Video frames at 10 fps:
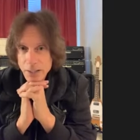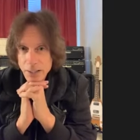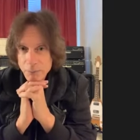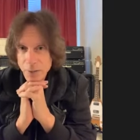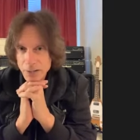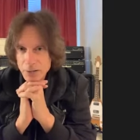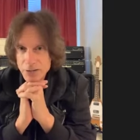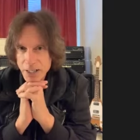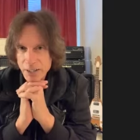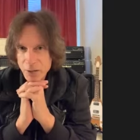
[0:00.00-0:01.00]
And Michael
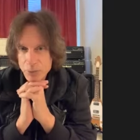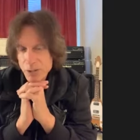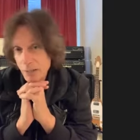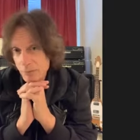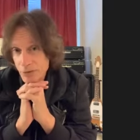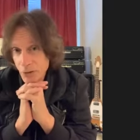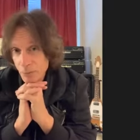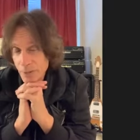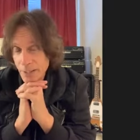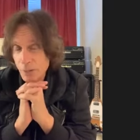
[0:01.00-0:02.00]
Schenker was out of
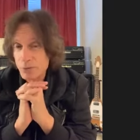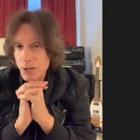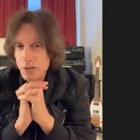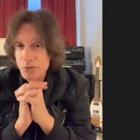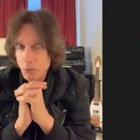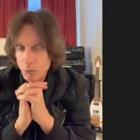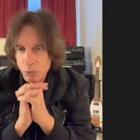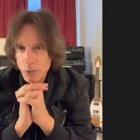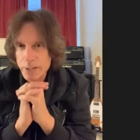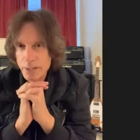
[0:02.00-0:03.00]
Germany. He was also a
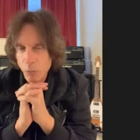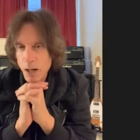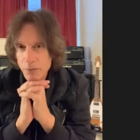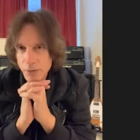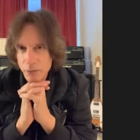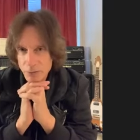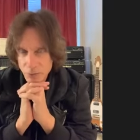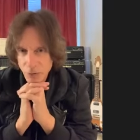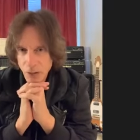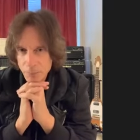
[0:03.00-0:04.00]
really well known
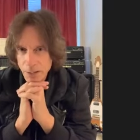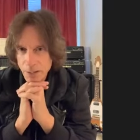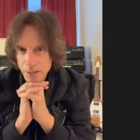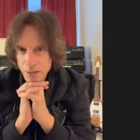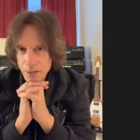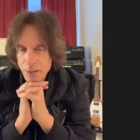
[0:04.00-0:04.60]
guitar player.